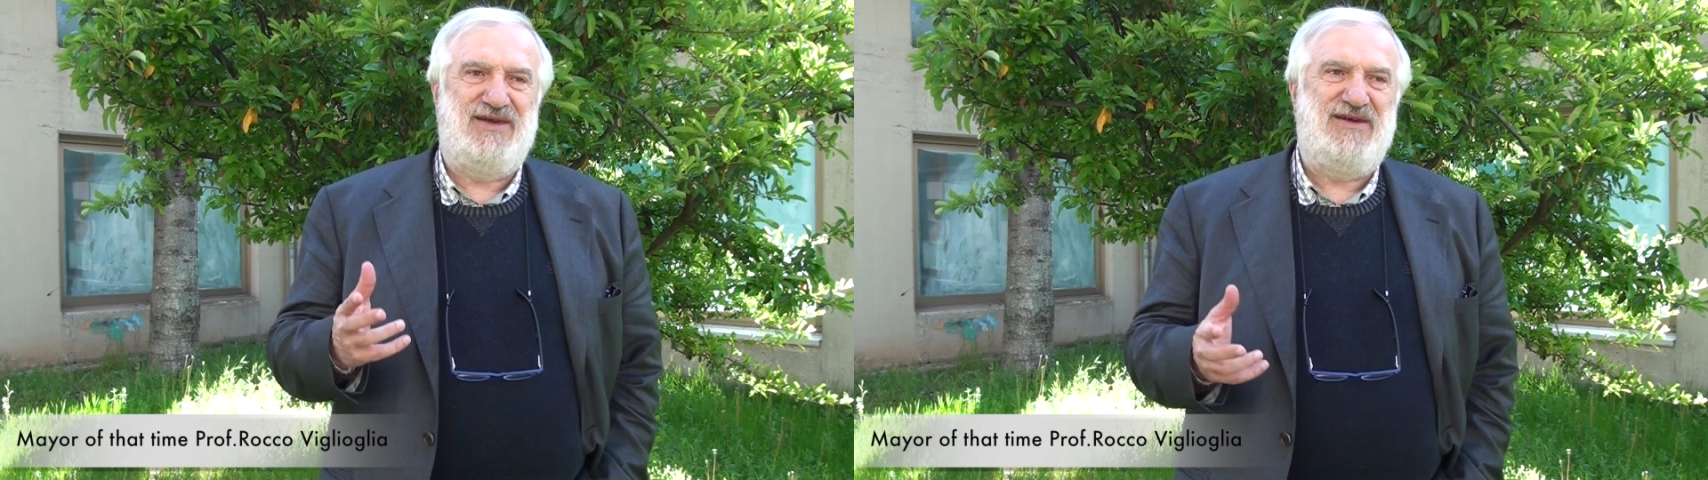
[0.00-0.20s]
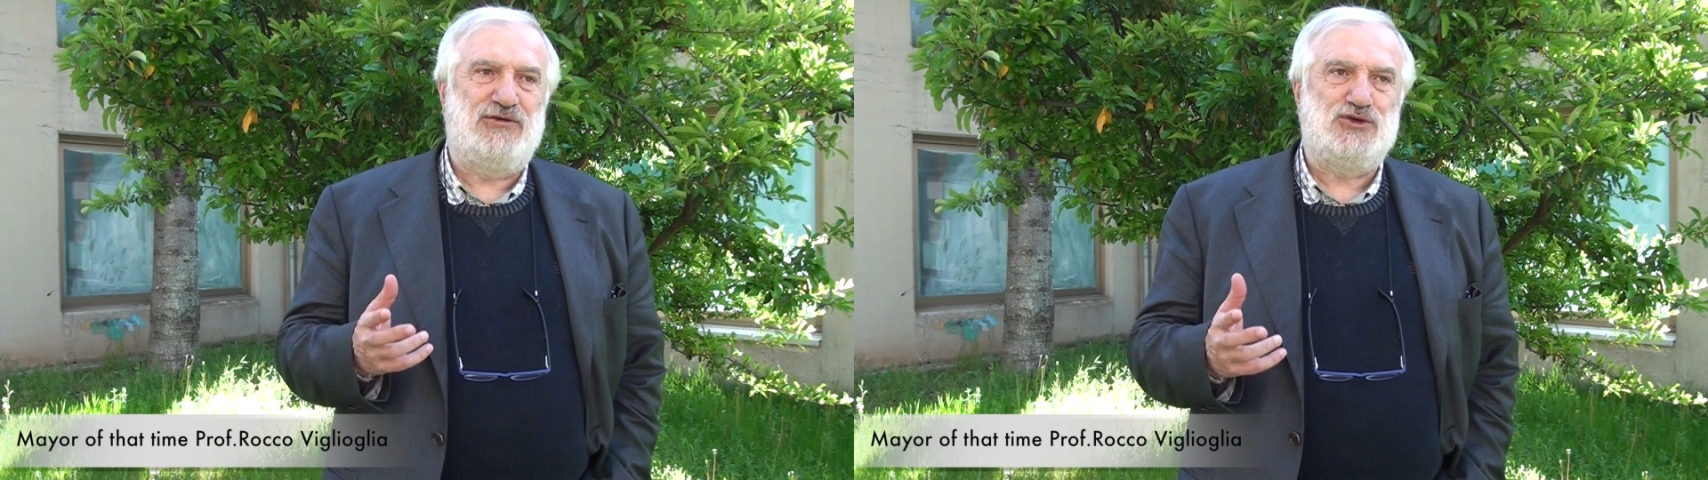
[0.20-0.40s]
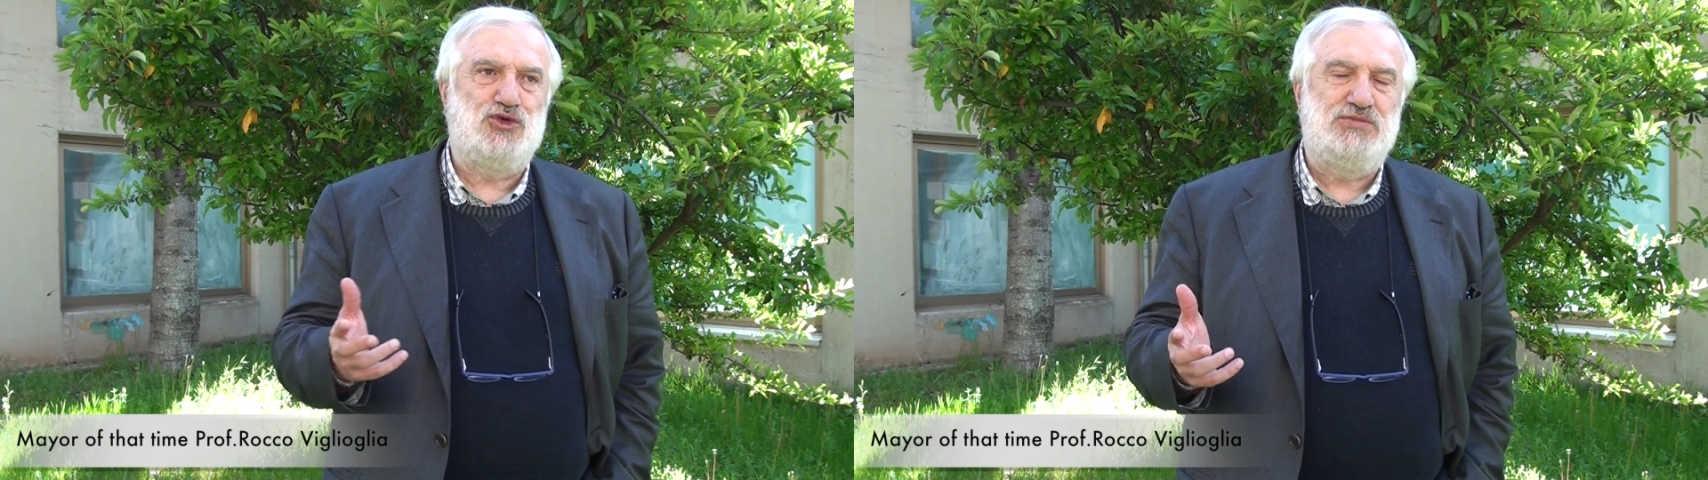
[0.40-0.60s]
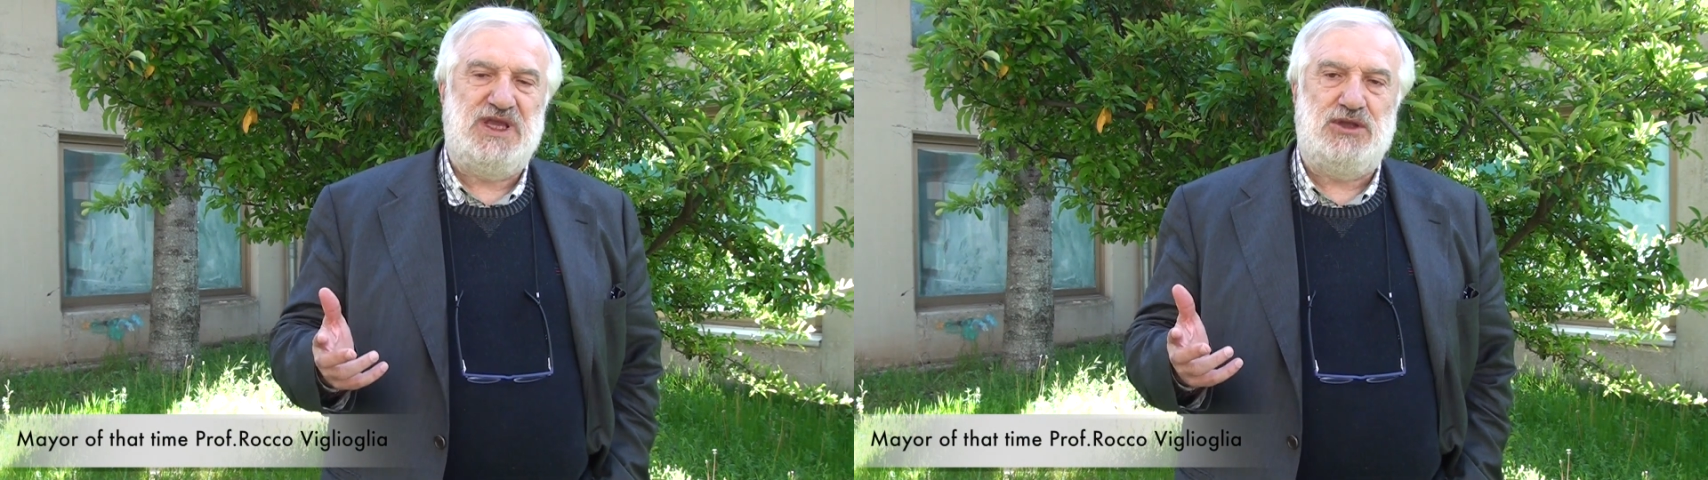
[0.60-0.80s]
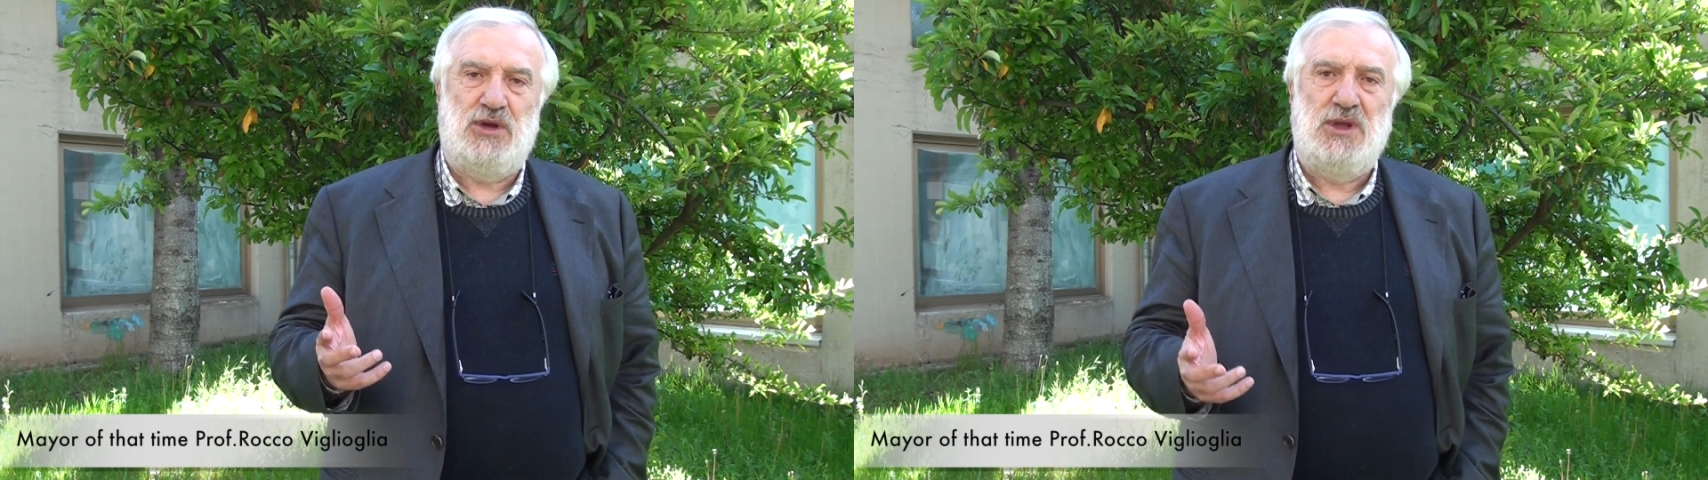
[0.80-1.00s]
of the
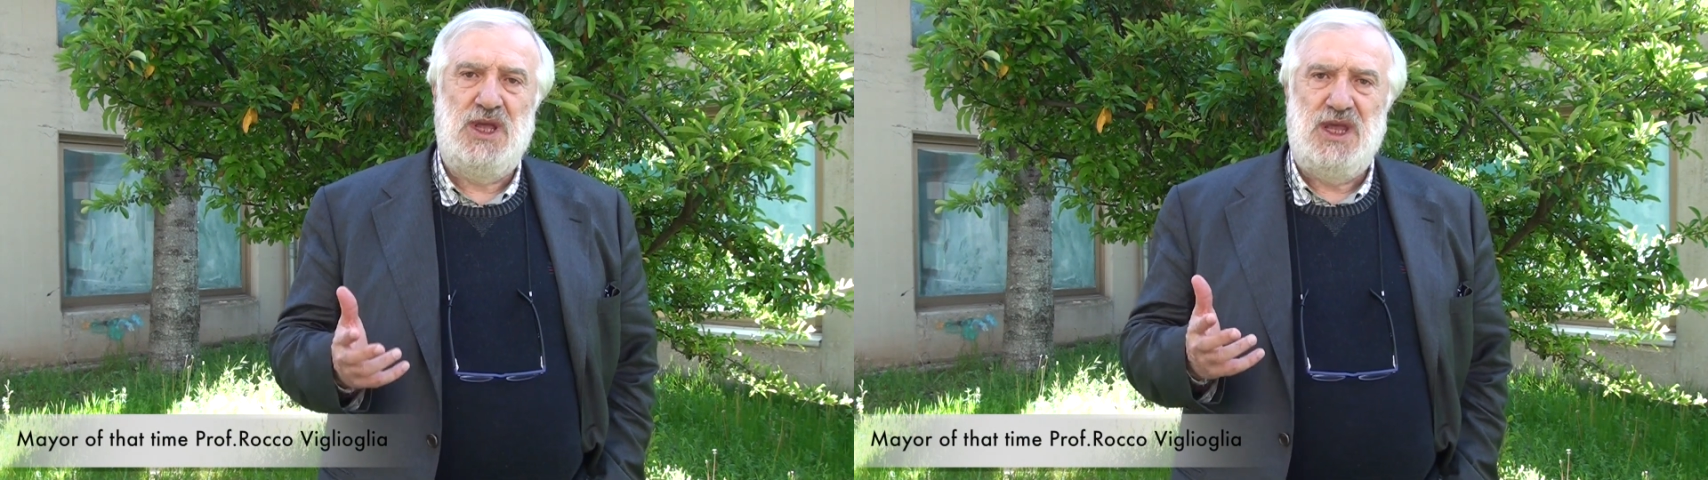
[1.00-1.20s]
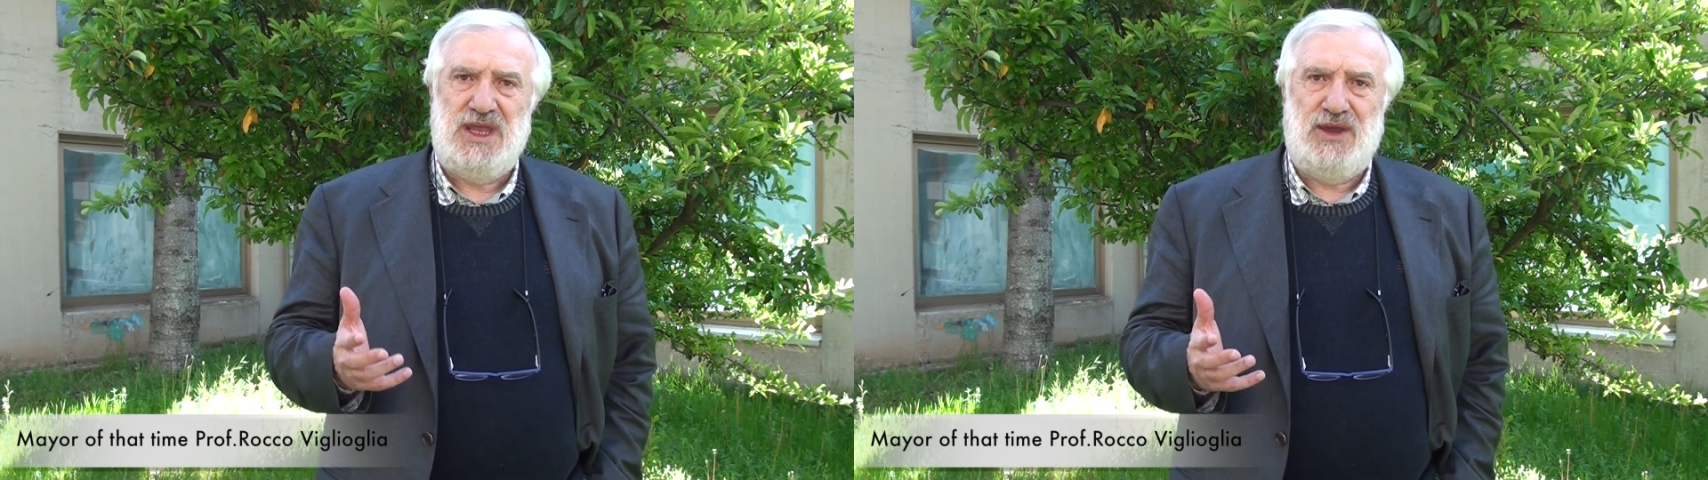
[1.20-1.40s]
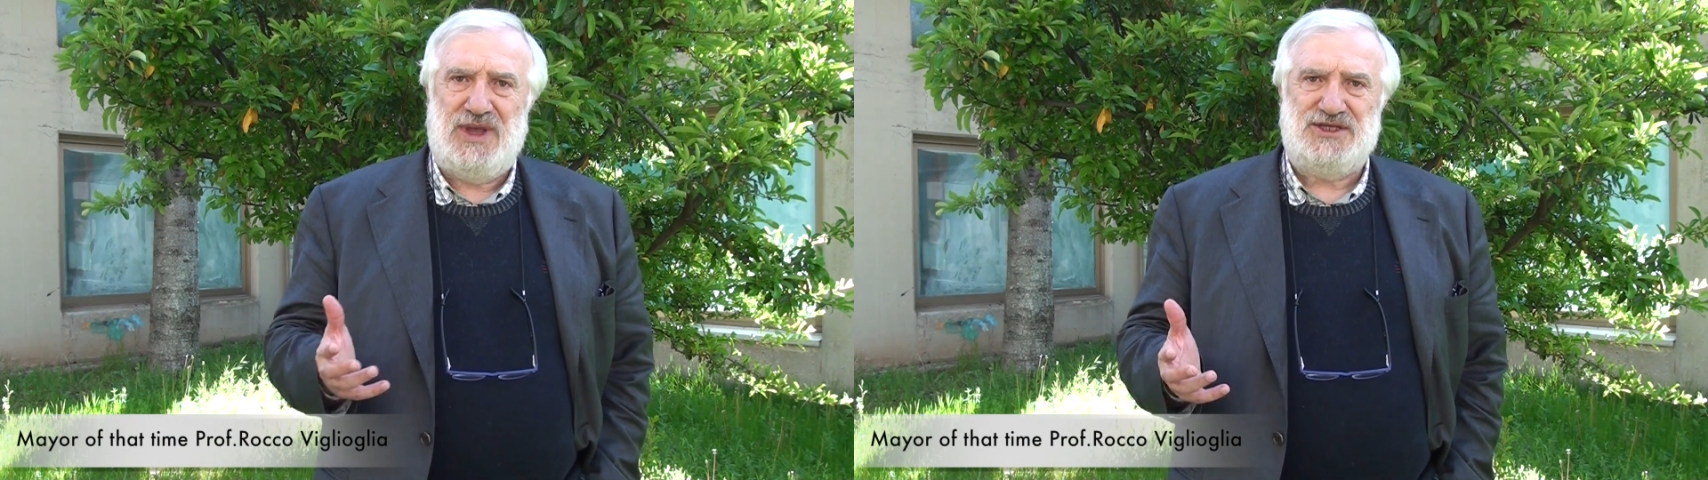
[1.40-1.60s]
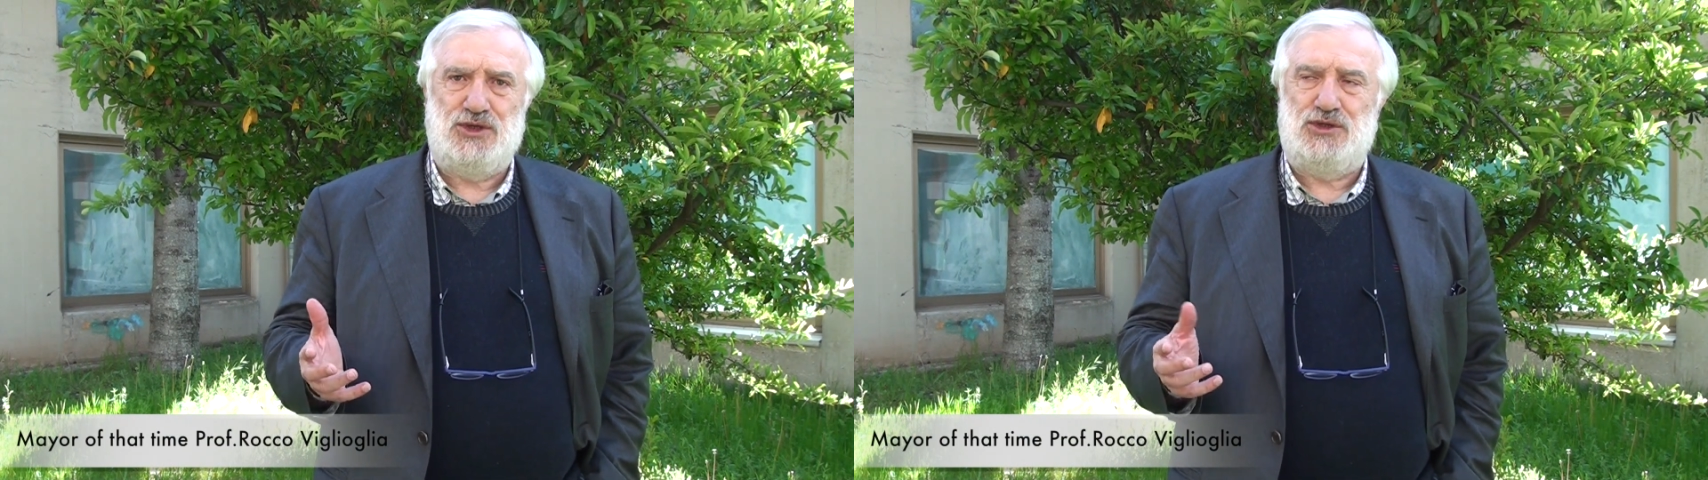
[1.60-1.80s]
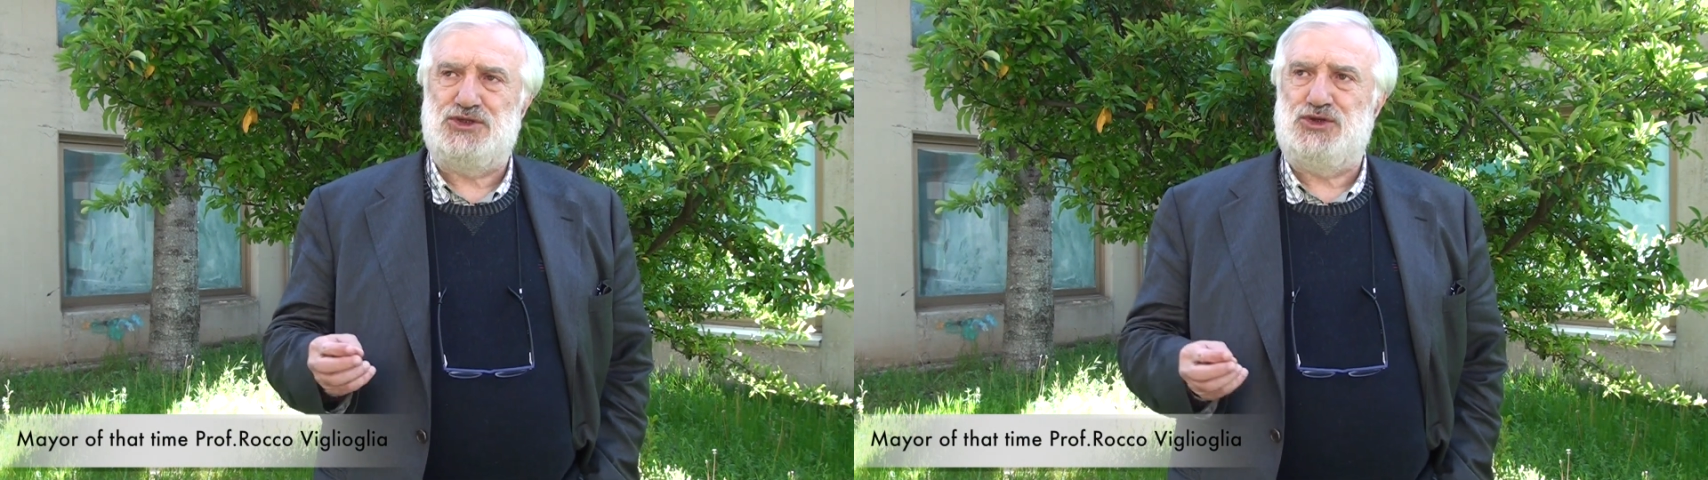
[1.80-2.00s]
project
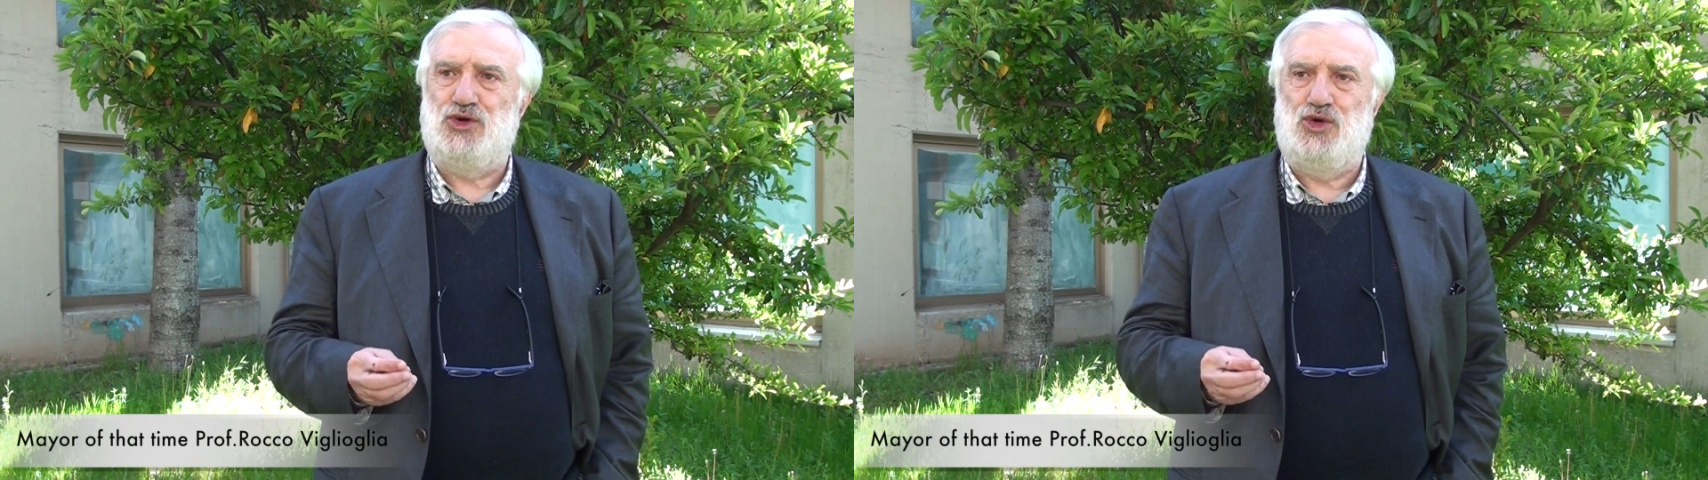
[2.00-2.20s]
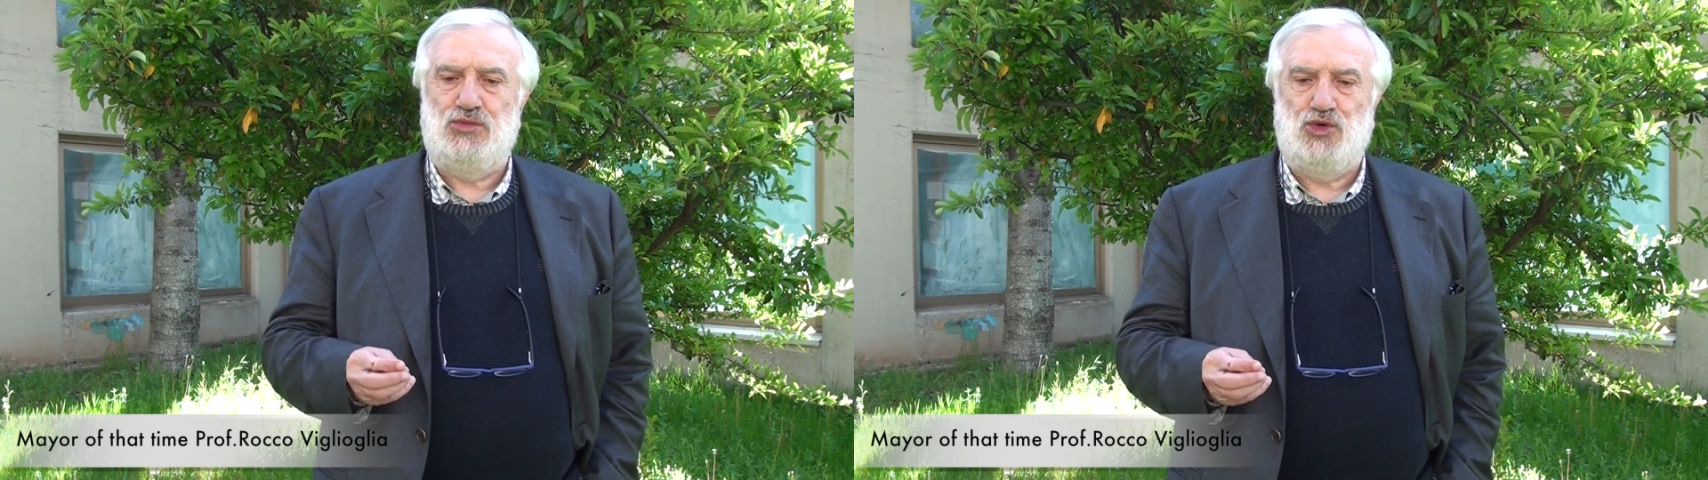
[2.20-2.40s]
followed,